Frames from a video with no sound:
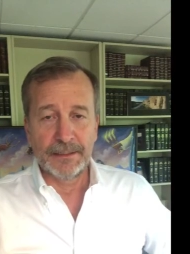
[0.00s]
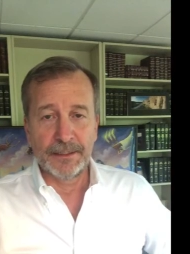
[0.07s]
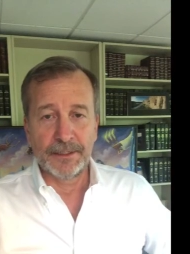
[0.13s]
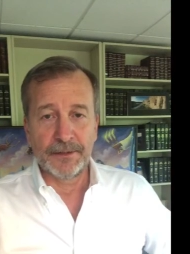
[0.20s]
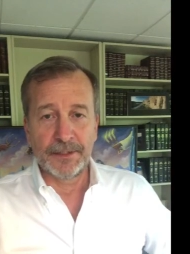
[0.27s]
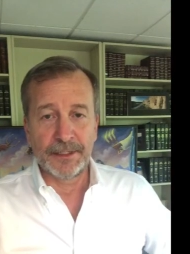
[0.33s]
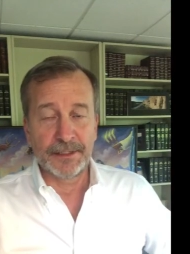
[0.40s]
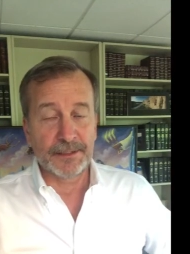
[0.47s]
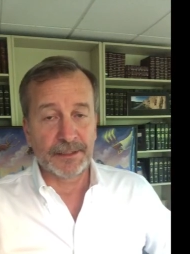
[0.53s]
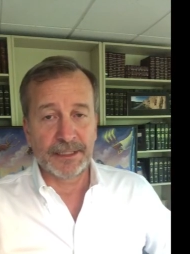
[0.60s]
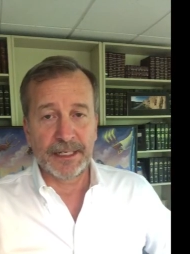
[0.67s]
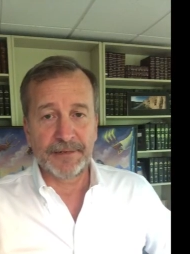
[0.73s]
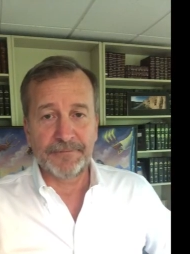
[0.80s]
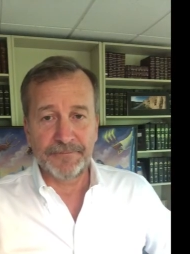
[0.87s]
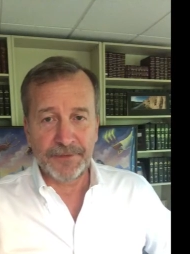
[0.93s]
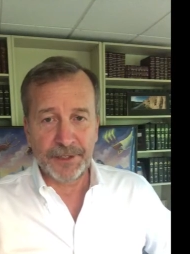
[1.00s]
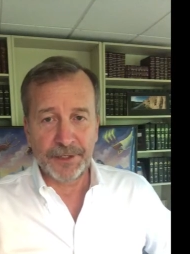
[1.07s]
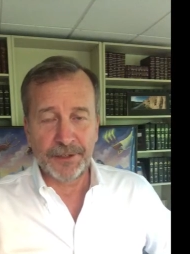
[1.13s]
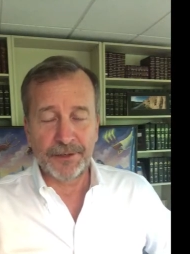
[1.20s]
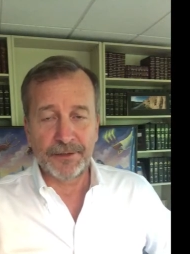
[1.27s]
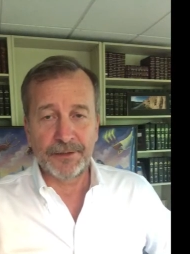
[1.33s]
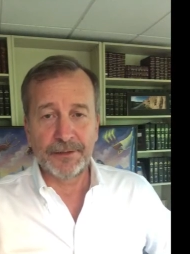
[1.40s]
there is a lot of
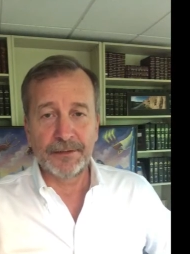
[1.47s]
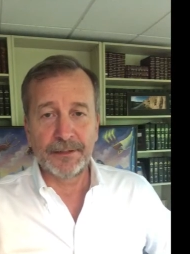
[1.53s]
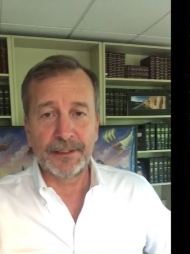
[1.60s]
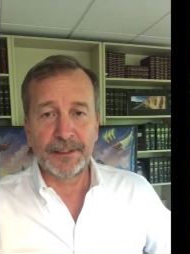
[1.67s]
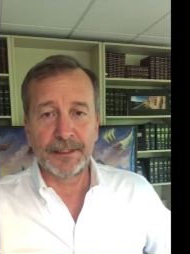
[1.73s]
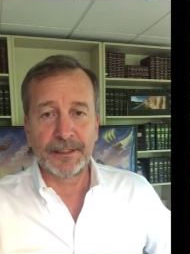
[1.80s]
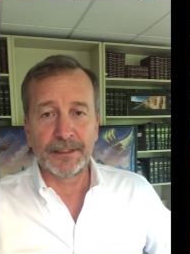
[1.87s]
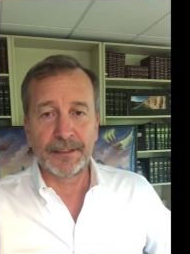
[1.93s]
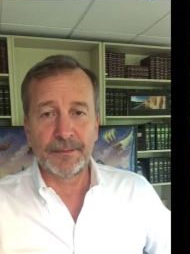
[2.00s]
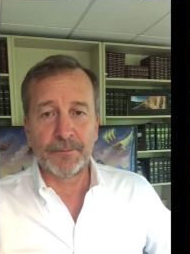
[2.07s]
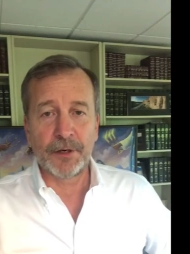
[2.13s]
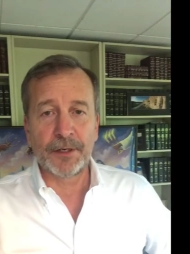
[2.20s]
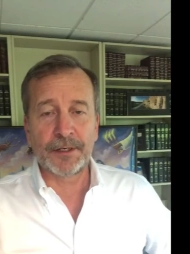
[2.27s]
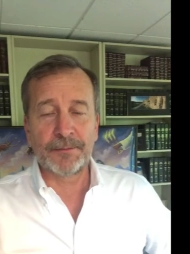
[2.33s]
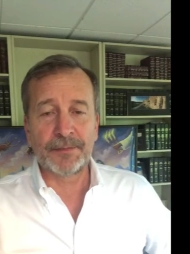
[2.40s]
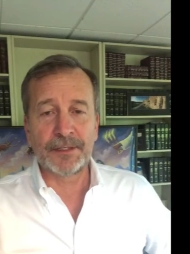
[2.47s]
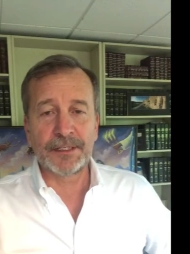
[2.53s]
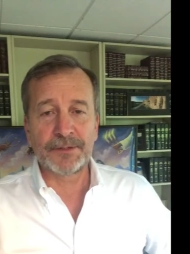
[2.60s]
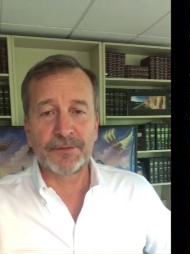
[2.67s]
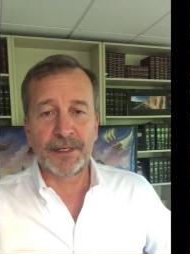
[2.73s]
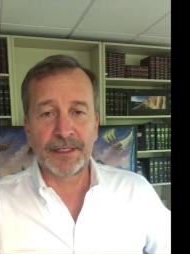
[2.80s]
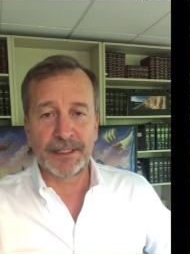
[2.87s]
fear in the
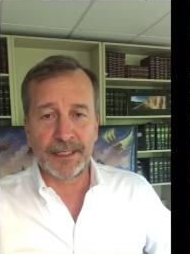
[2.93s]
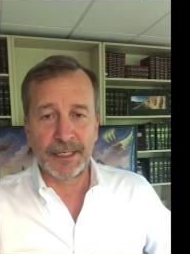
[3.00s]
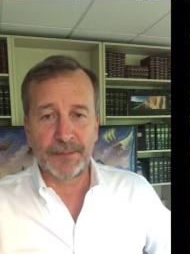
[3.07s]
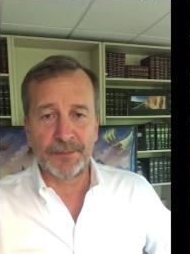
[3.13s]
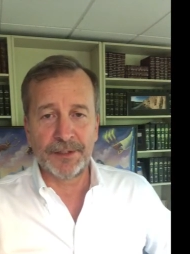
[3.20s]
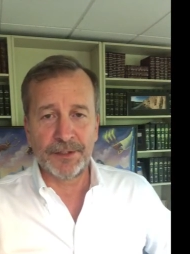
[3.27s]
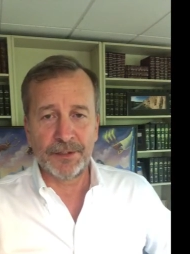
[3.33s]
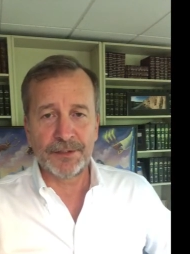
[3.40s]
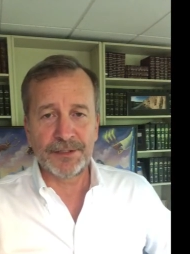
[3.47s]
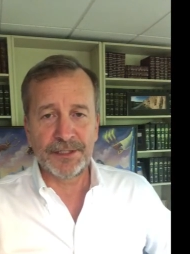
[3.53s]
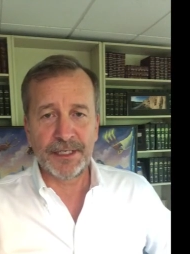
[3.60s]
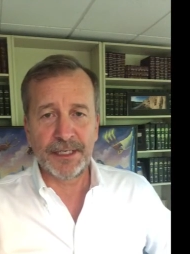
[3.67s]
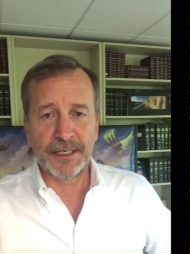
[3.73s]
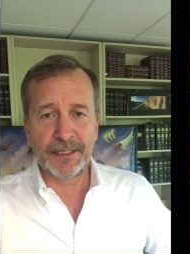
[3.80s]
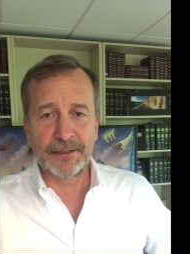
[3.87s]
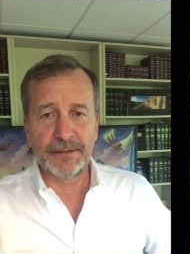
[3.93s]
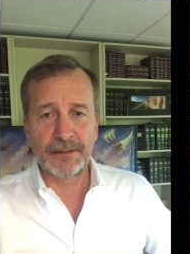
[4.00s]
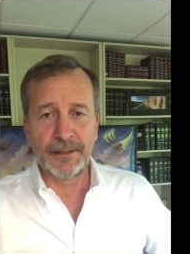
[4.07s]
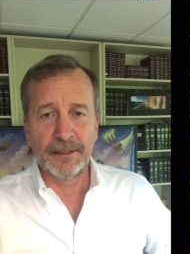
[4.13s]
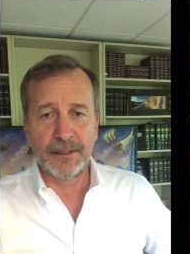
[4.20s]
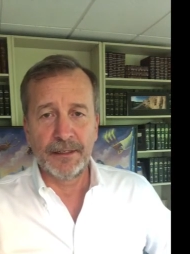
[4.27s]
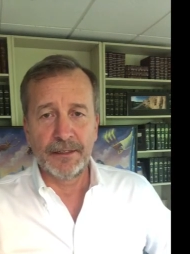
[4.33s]
marketplace right now, but you're seeing
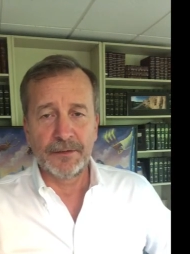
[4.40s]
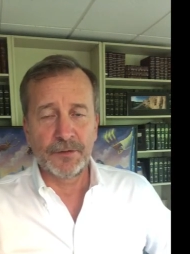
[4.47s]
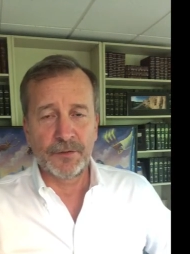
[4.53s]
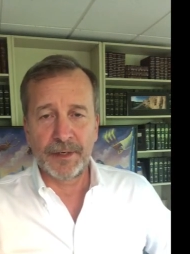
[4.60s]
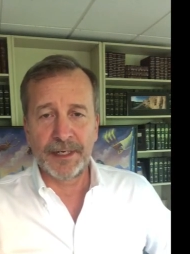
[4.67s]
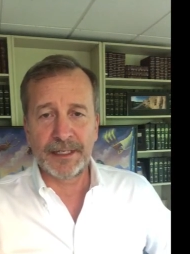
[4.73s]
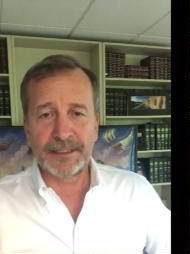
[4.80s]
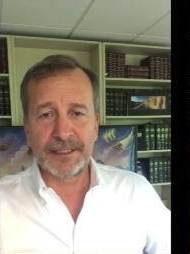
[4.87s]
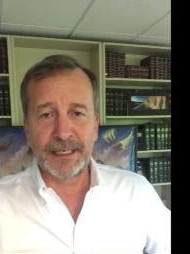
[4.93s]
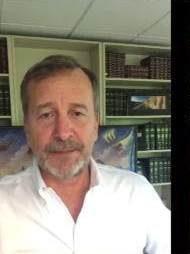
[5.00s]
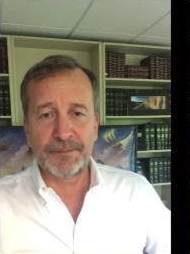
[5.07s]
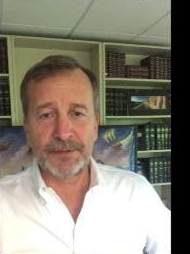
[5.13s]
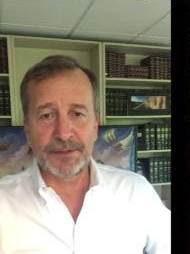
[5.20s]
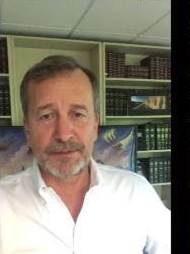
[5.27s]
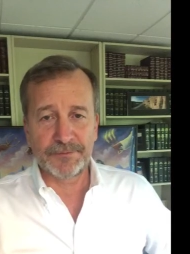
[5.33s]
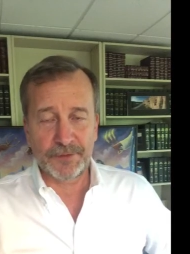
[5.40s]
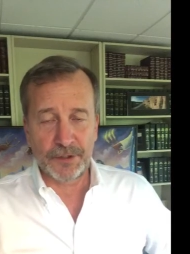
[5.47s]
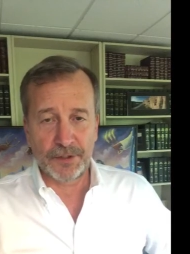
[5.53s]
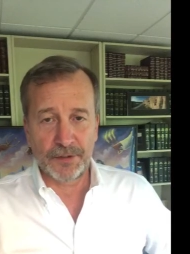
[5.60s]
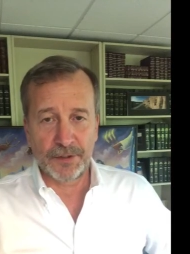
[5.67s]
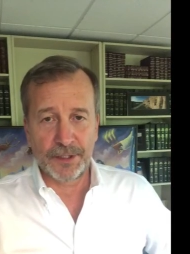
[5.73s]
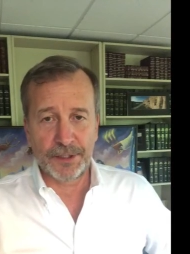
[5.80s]
great examples of
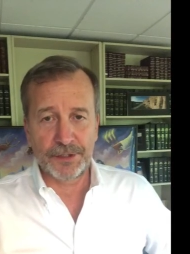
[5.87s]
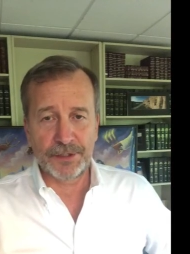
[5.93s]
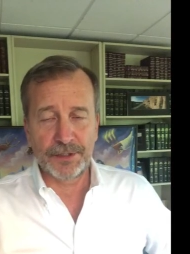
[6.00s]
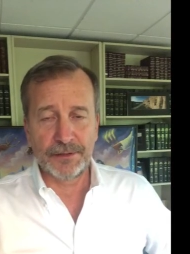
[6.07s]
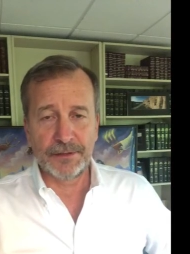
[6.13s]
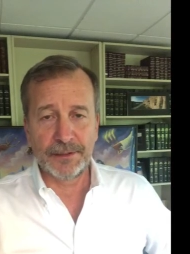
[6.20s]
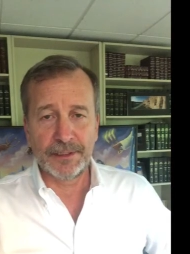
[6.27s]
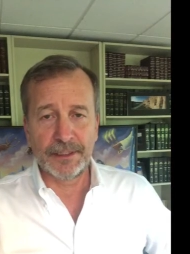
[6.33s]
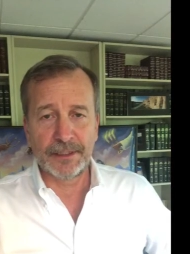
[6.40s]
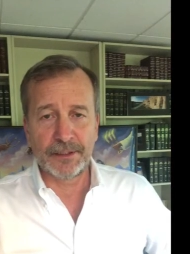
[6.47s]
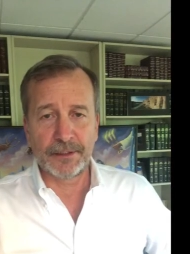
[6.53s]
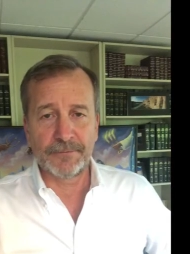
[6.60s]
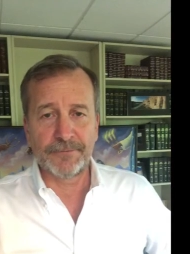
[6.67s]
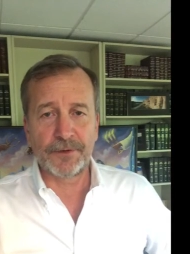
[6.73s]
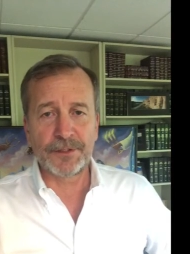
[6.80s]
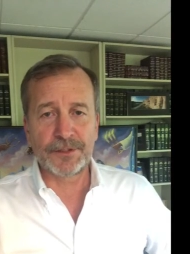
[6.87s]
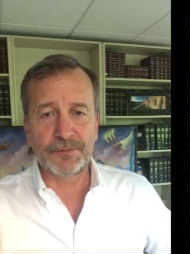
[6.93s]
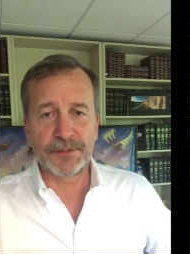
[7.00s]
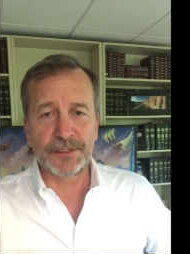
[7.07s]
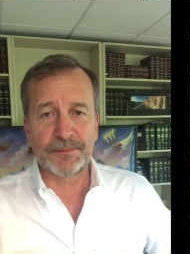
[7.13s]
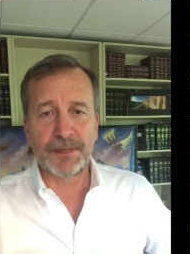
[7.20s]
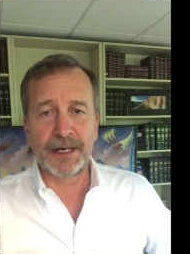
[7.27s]
courage in our
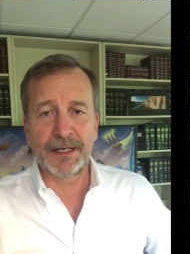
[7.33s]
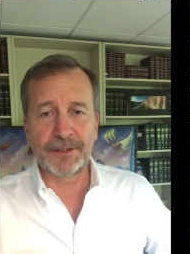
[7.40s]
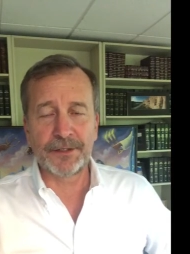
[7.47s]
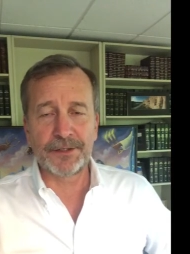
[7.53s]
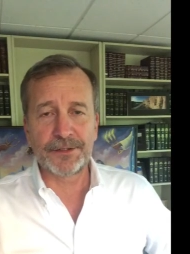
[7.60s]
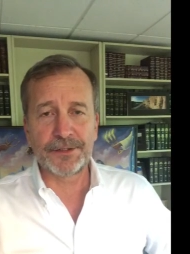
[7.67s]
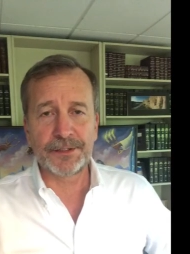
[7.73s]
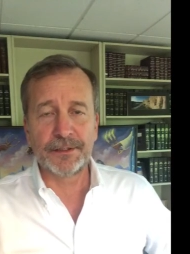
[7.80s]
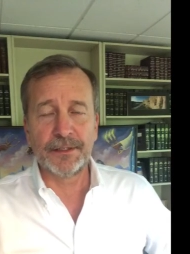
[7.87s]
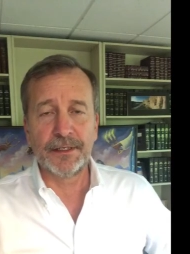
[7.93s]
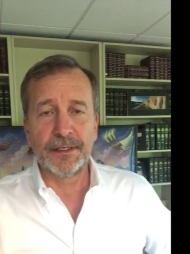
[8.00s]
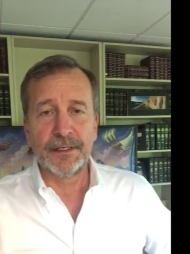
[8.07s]
first responders